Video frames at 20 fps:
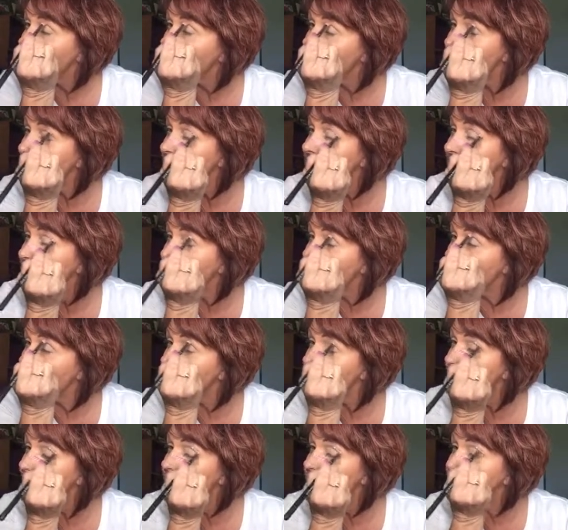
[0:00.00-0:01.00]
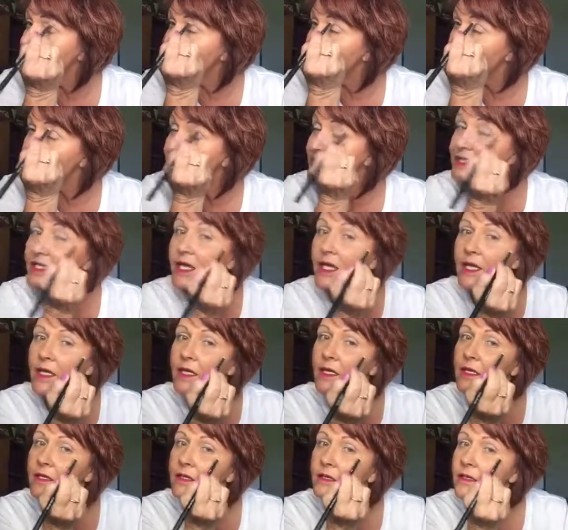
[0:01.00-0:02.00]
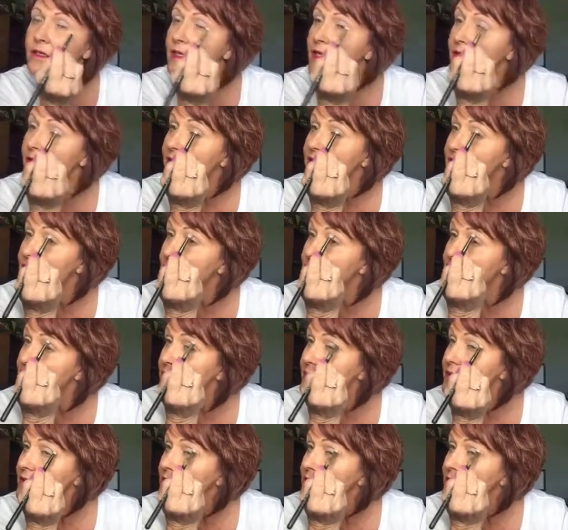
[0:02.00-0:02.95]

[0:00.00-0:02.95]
because I will be using the Risque next.